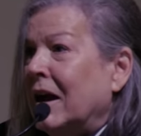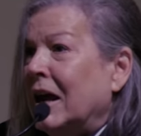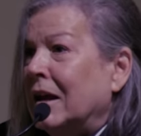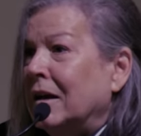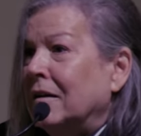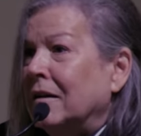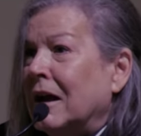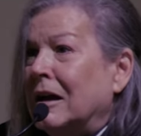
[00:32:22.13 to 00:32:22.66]

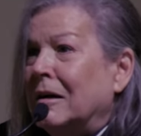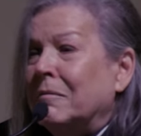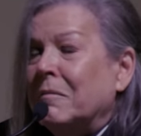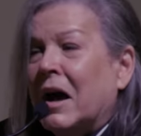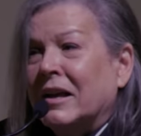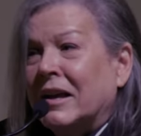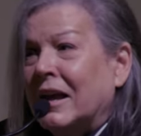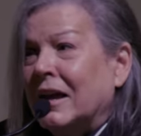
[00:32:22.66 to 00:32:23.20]
And uh,
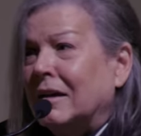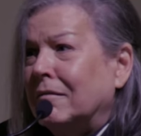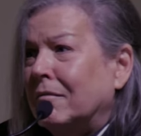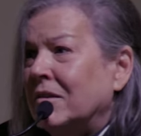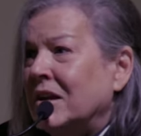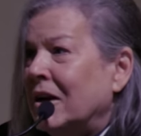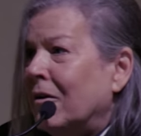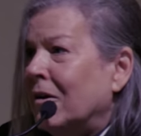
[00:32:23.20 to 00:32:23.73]
again,
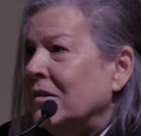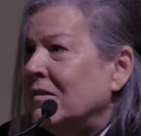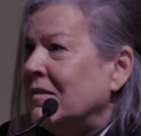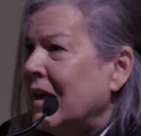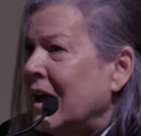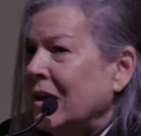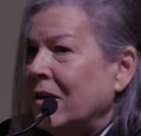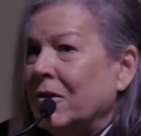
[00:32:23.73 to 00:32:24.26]
Terence,
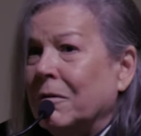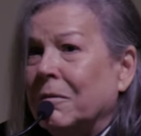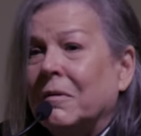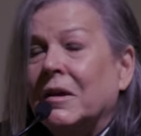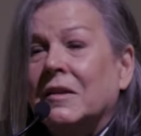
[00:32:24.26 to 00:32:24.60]
thank you.